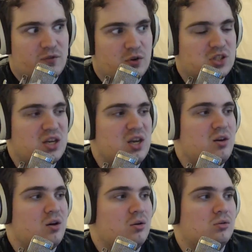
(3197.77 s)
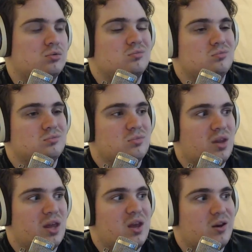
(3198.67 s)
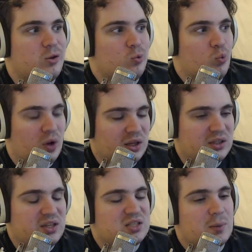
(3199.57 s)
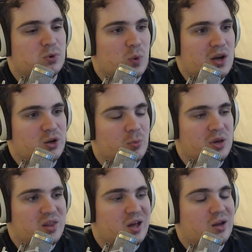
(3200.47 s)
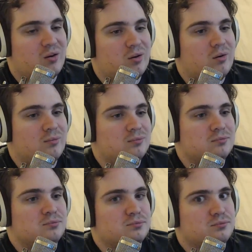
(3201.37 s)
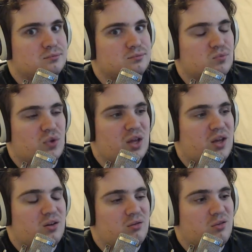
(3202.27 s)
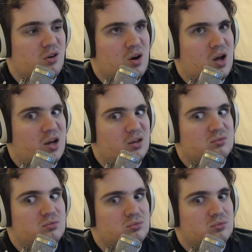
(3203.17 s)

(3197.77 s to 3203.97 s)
if you're CEO, like, and you willingly stepped away to go be that, like, you're not good.